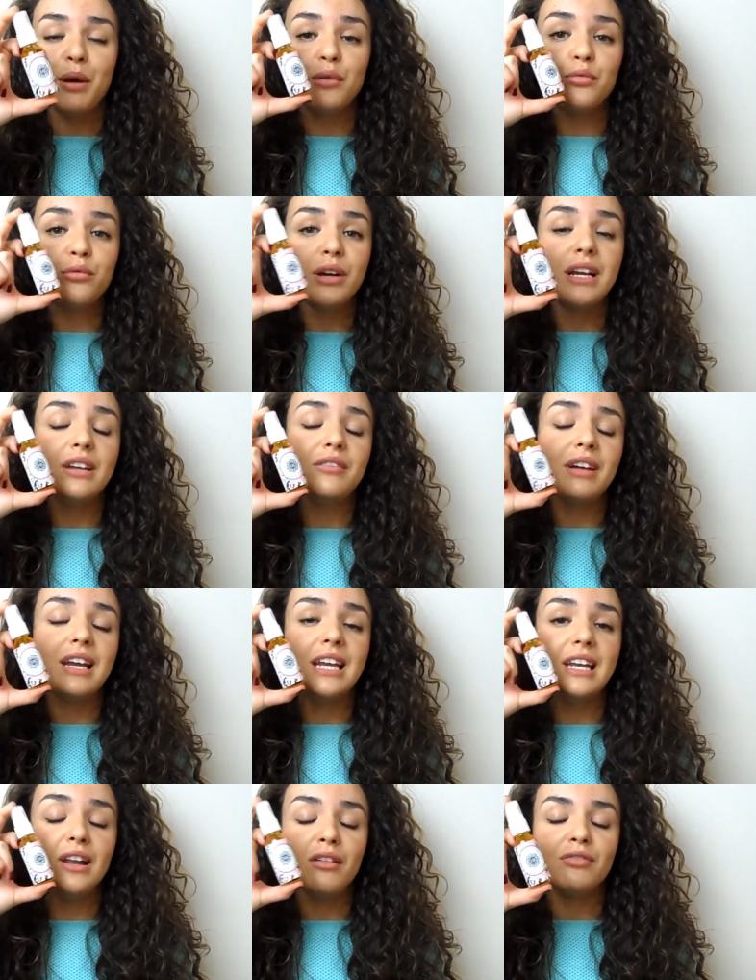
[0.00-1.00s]
But a
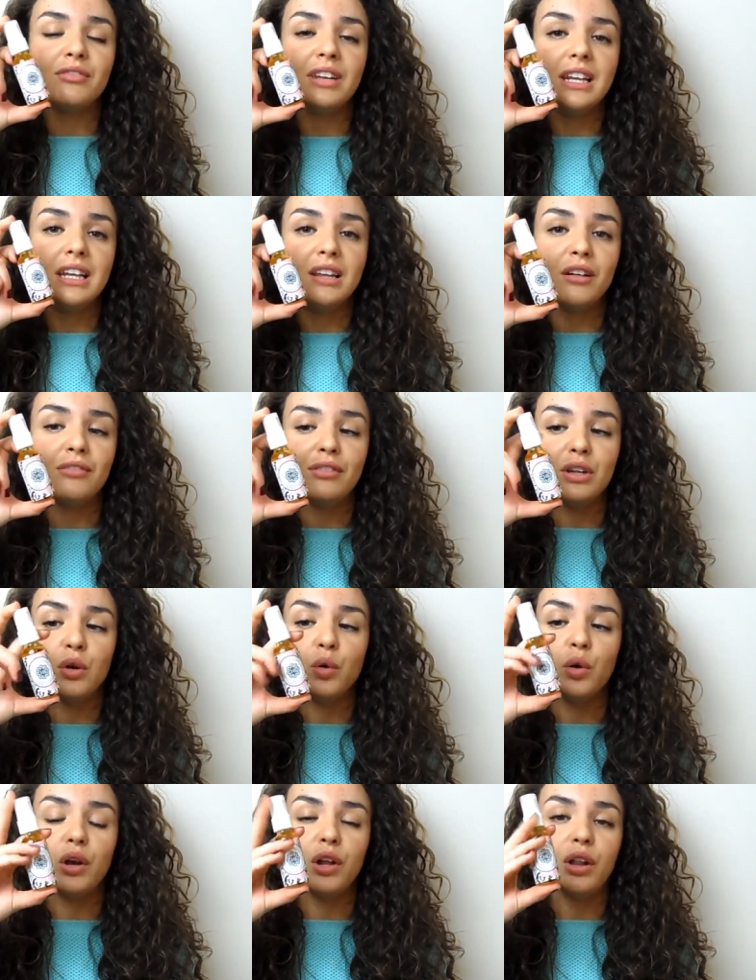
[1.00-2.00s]
really
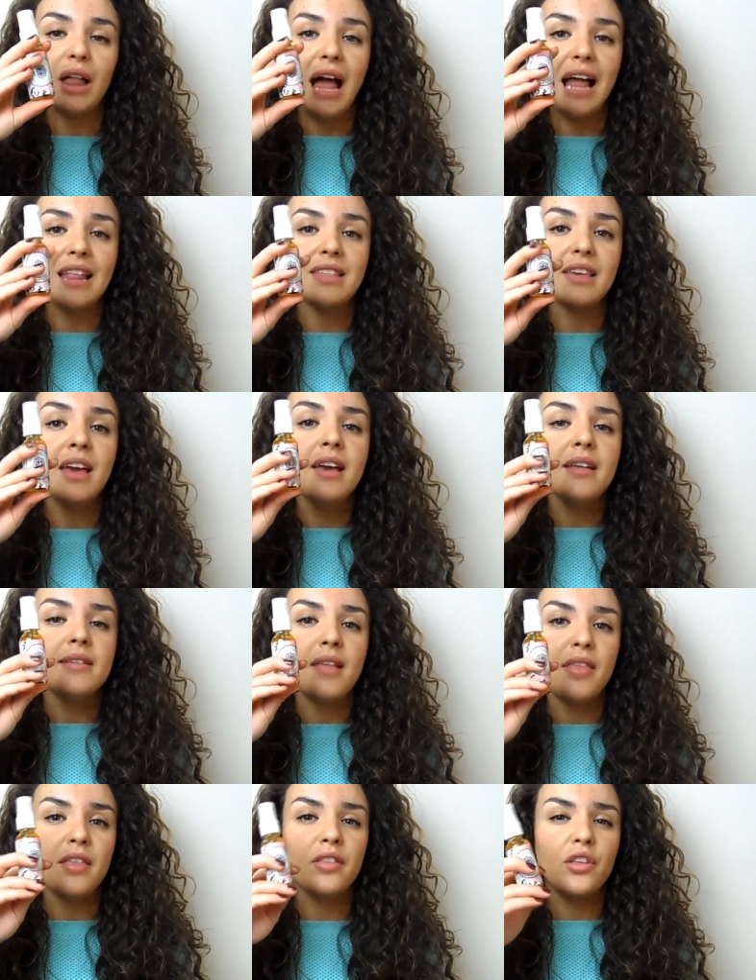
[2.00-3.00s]
lovely oil, and
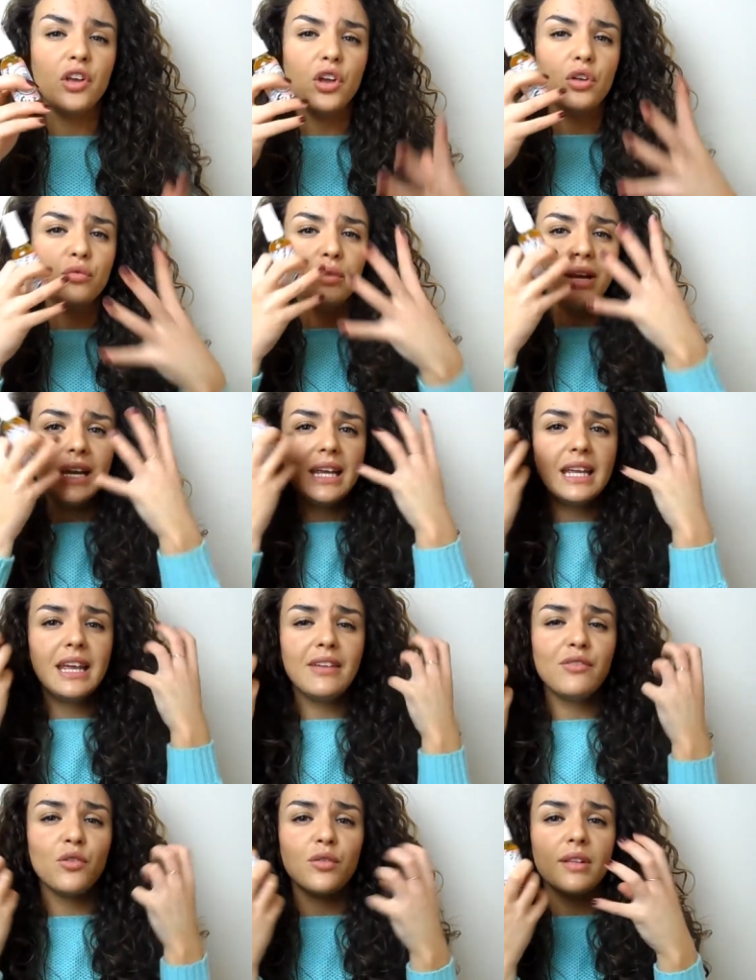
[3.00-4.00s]
something that you can really
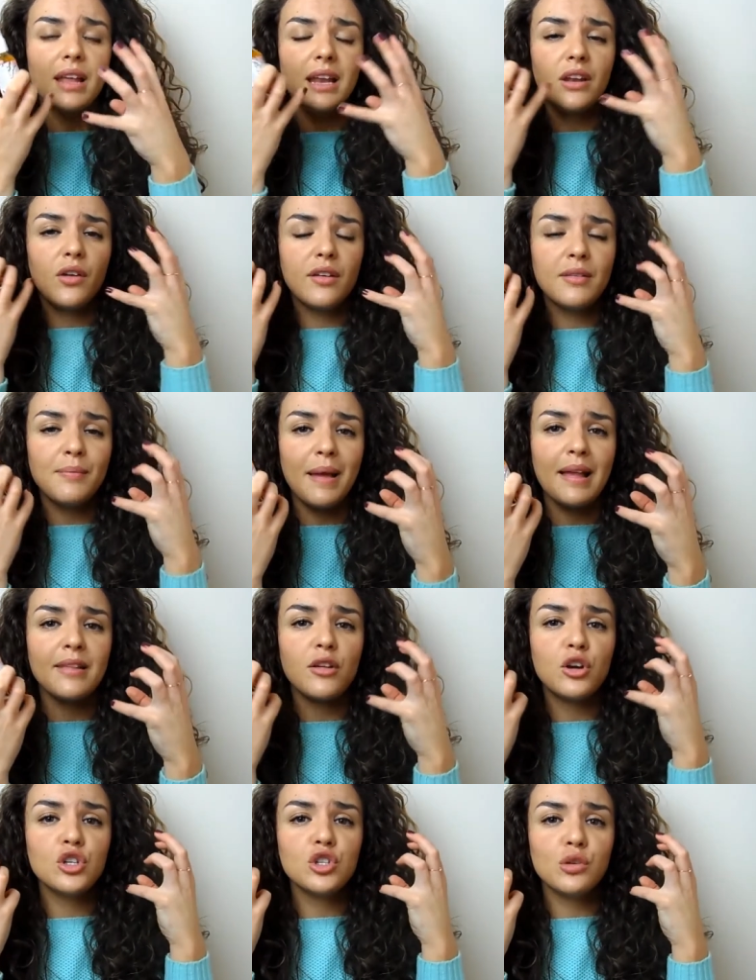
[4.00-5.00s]
give your skin a nice
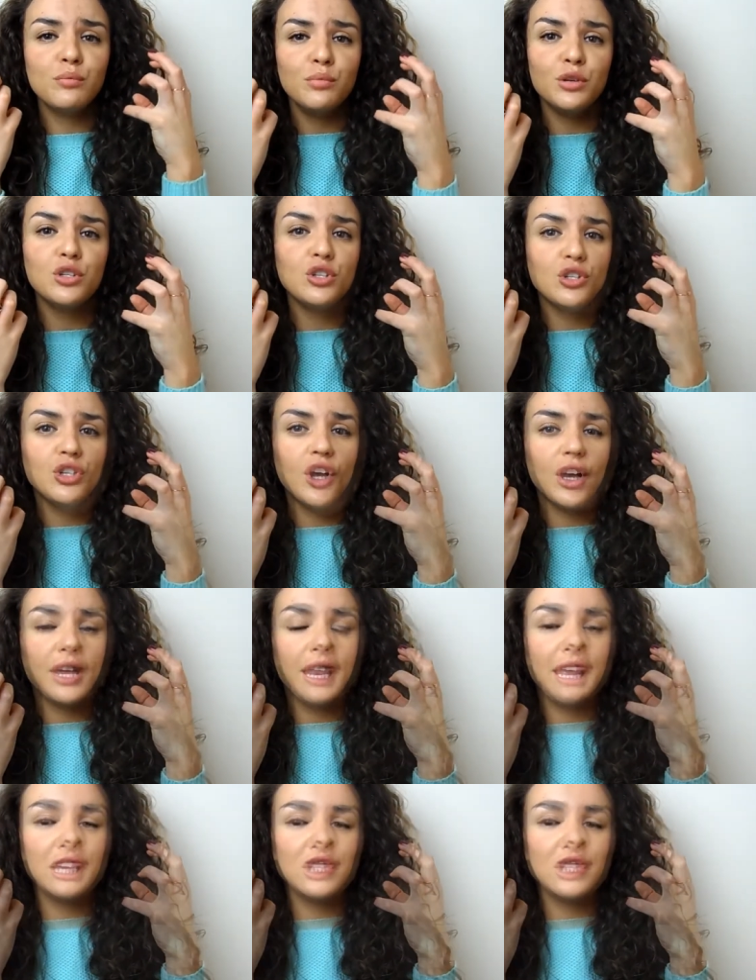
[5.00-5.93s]
massage and boost your circulation.